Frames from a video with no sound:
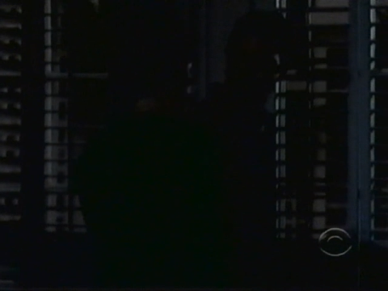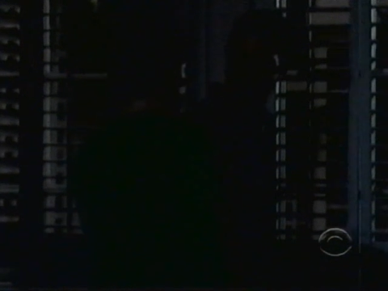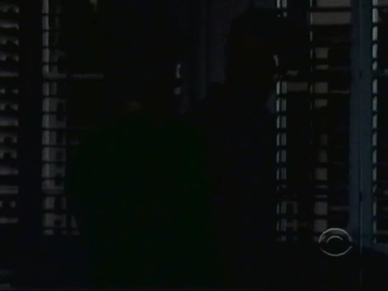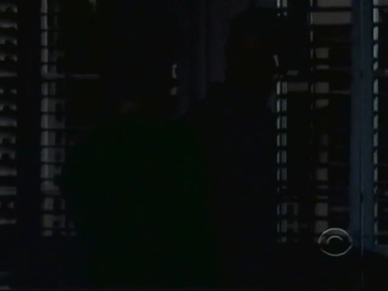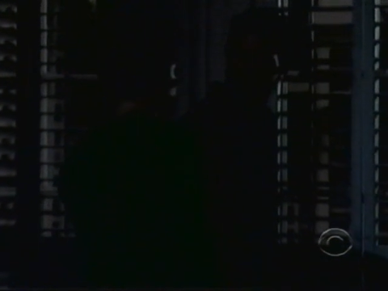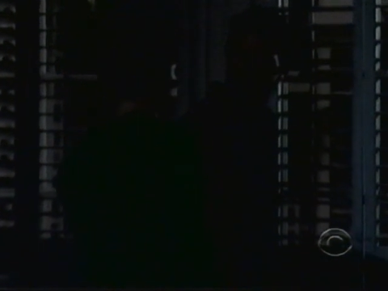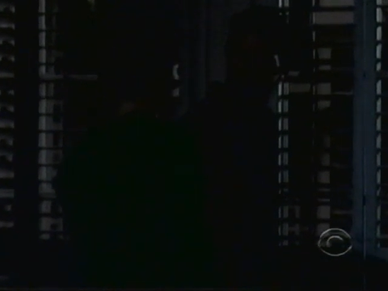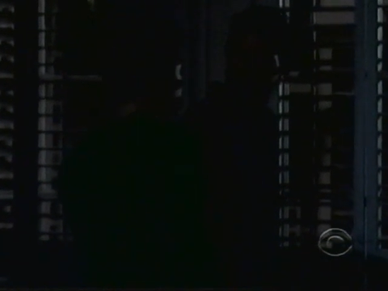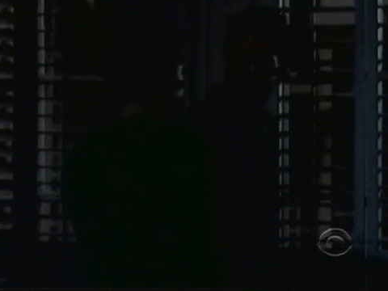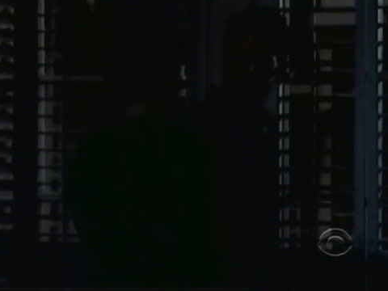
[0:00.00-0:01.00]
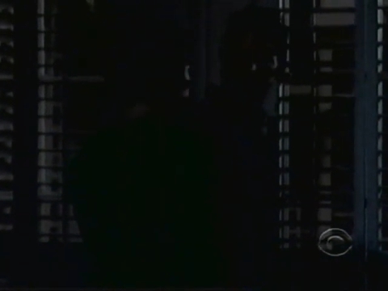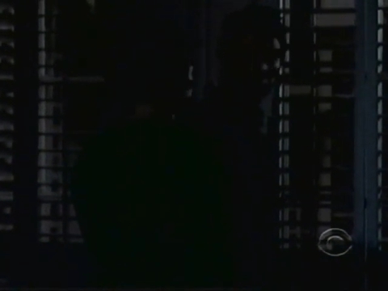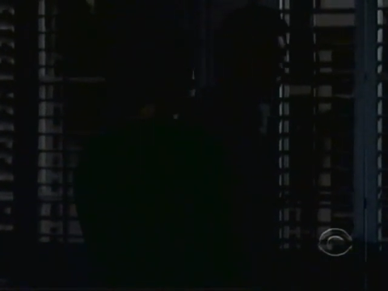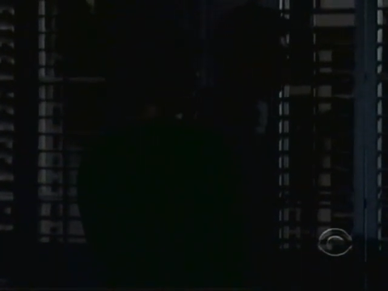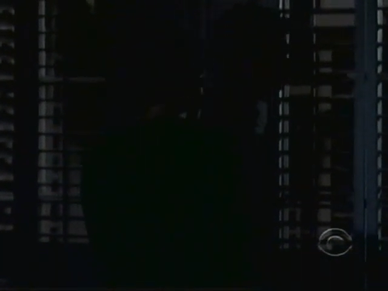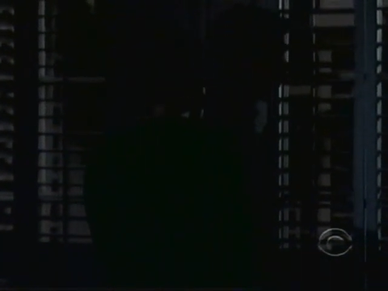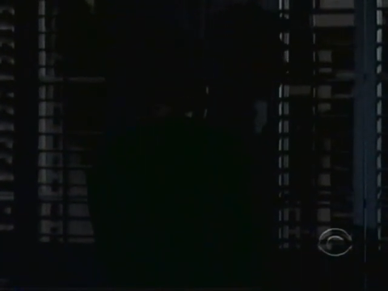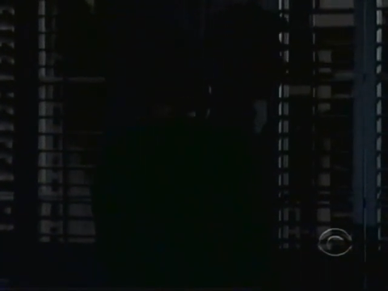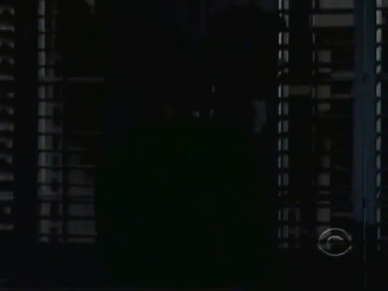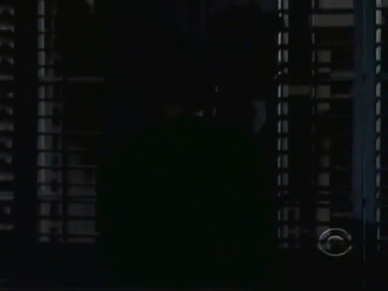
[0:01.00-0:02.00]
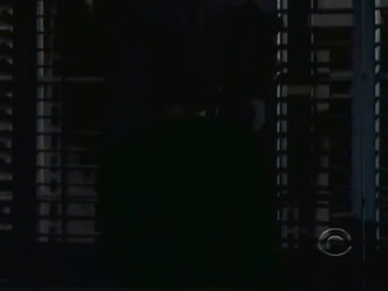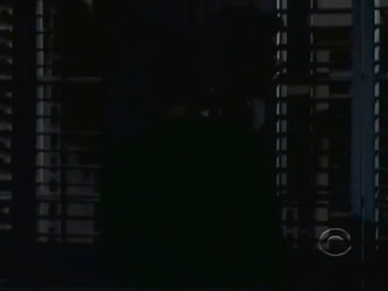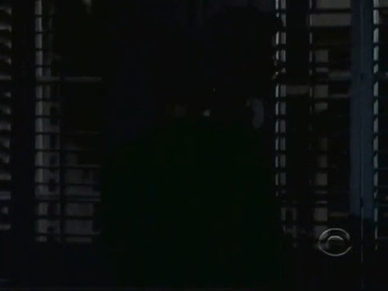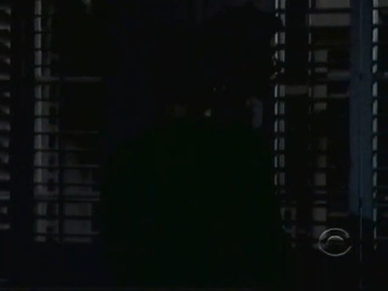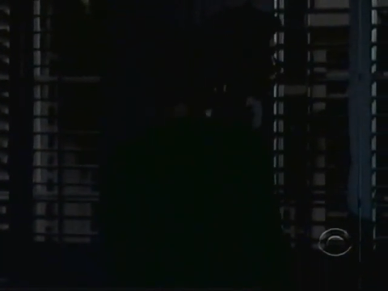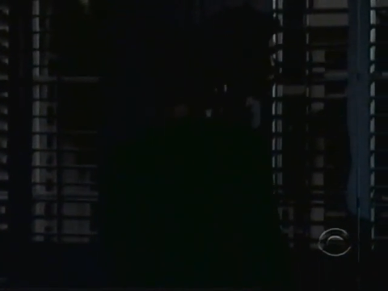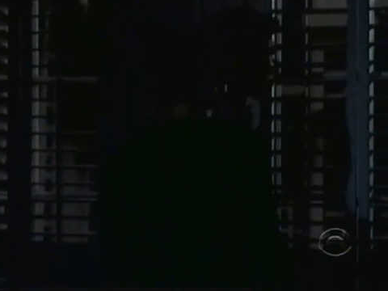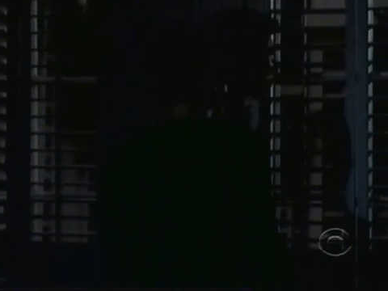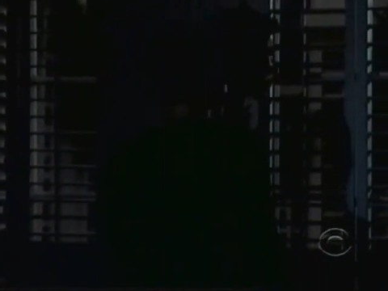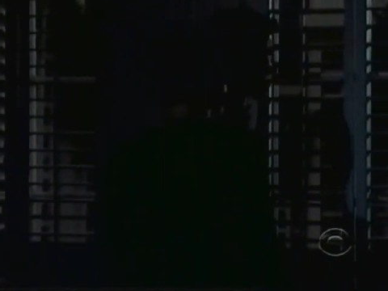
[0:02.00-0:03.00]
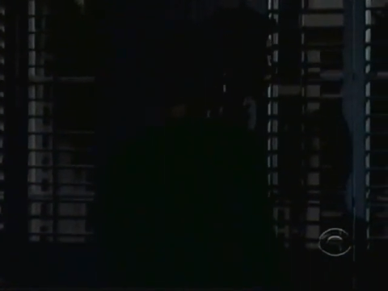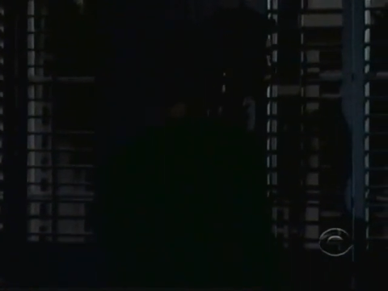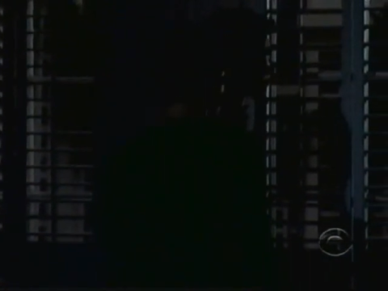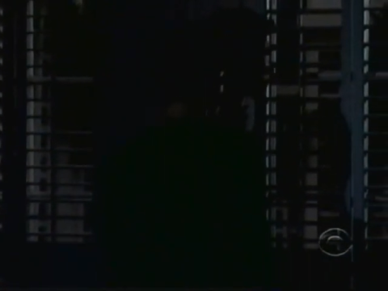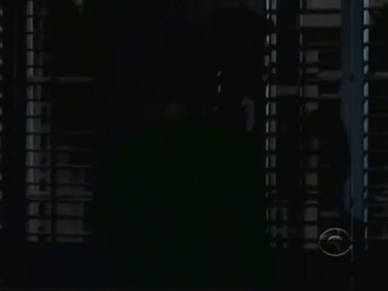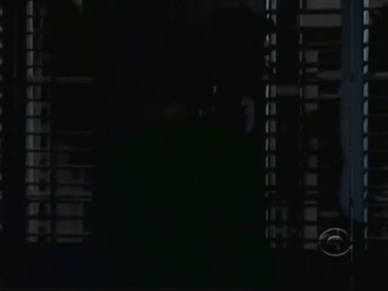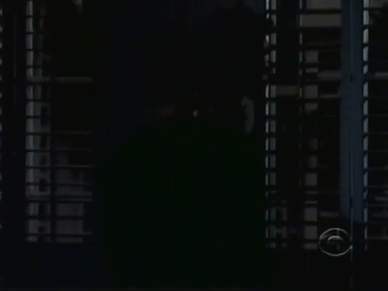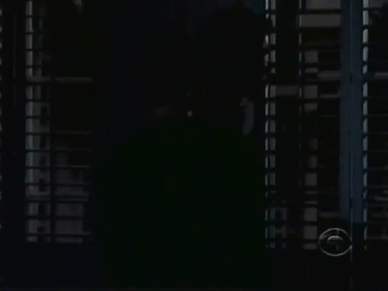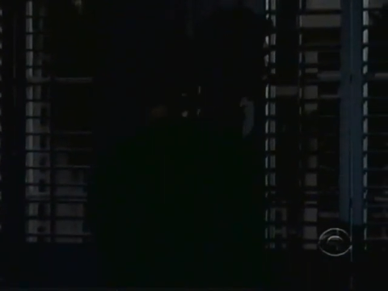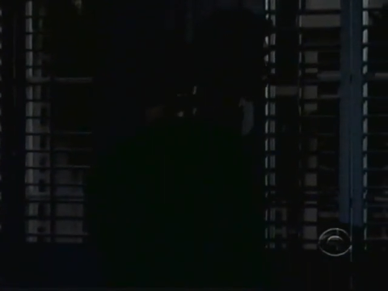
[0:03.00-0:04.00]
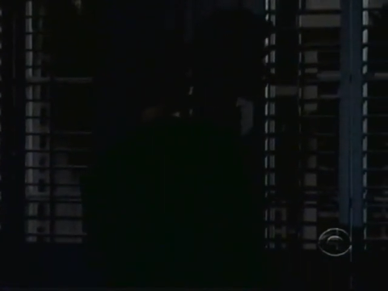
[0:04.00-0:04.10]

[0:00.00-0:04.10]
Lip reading: No face is visible, so there are no lips to read.